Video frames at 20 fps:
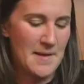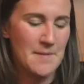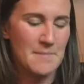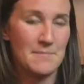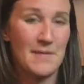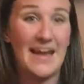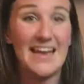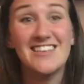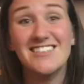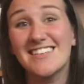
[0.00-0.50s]

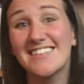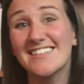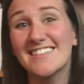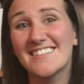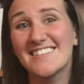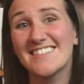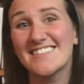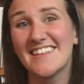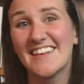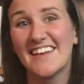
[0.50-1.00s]

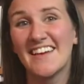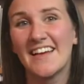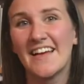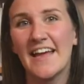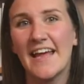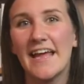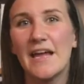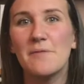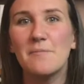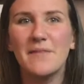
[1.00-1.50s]
Patience?
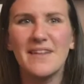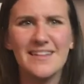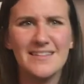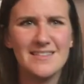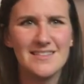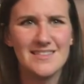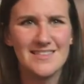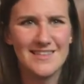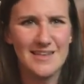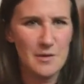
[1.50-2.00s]
It
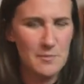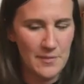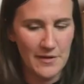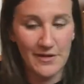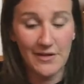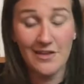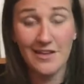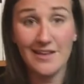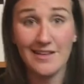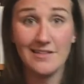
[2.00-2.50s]
means the
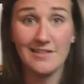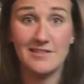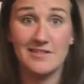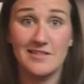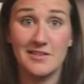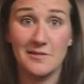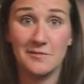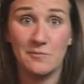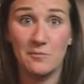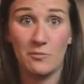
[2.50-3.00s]
ability
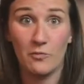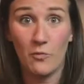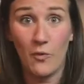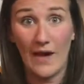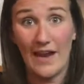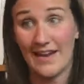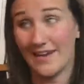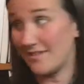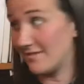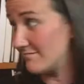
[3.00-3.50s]
to
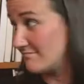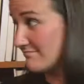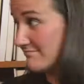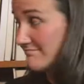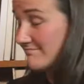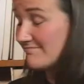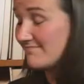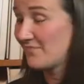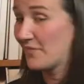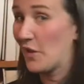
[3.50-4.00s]
wait
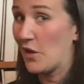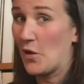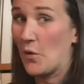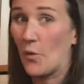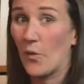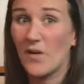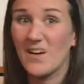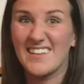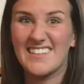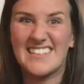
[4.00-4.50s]

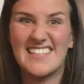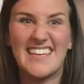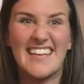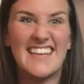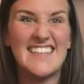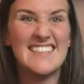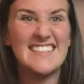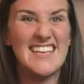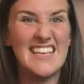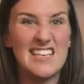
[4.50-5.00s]
or to
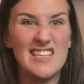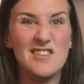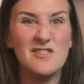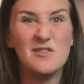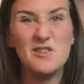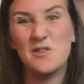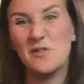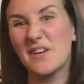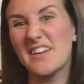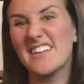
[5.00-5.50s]
continue
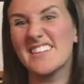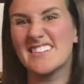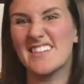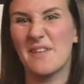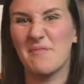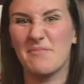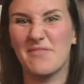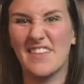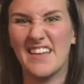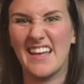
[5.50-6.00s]
doing
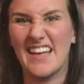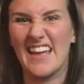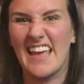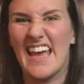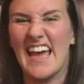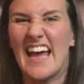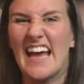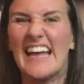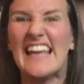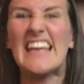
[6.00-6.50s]
something
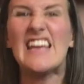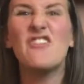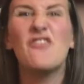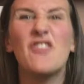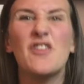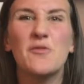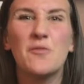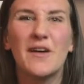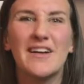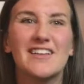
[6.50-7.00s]

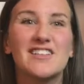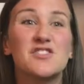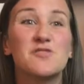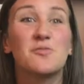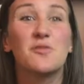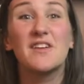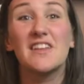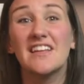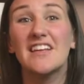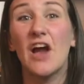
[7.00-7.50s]
even when it's
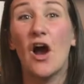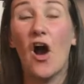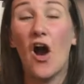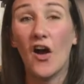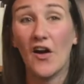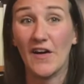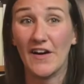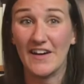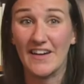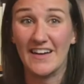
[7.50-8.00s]
really
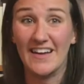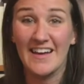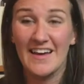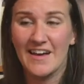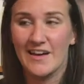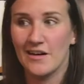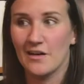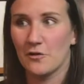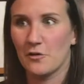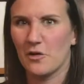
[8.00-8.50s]
hard
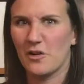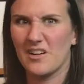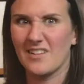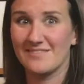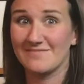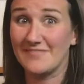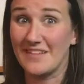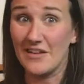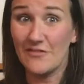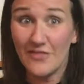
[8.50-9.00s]

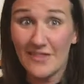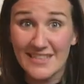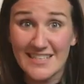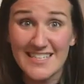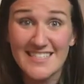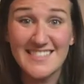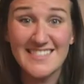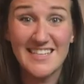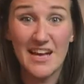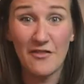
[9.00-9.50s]
or even to
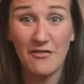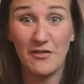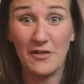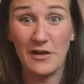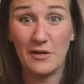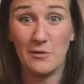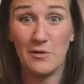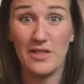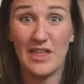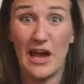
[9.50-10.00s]

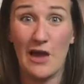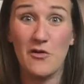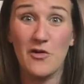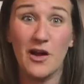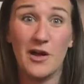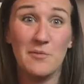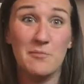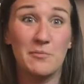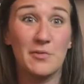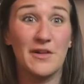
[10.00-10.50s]
suffer without
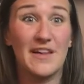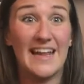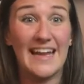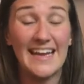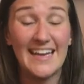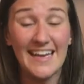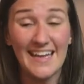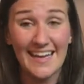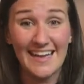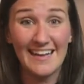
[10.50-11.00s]

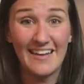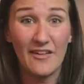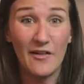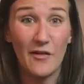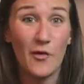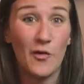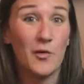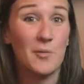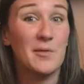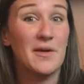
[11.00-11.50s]
complaining
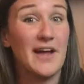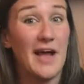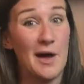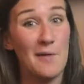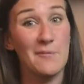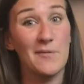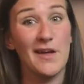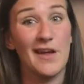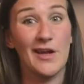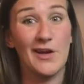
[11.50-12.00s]
or
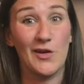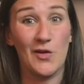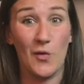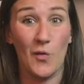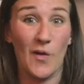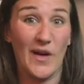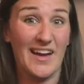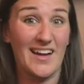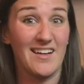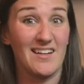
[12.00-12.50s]
becoming
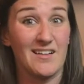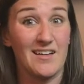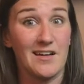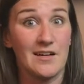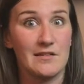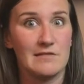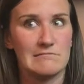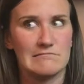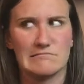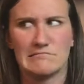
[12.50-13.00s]
annoyed.
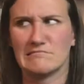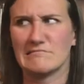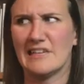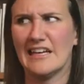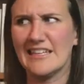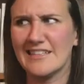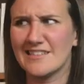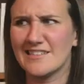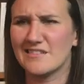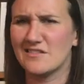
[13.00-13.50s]

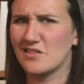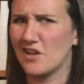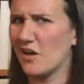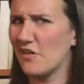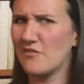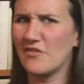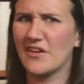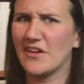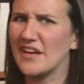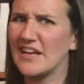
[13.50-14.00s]
That's
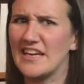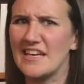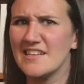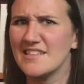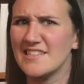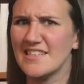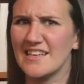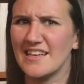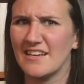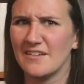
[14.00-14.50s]
not very
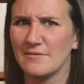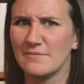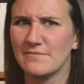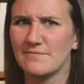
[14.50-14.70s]
easy.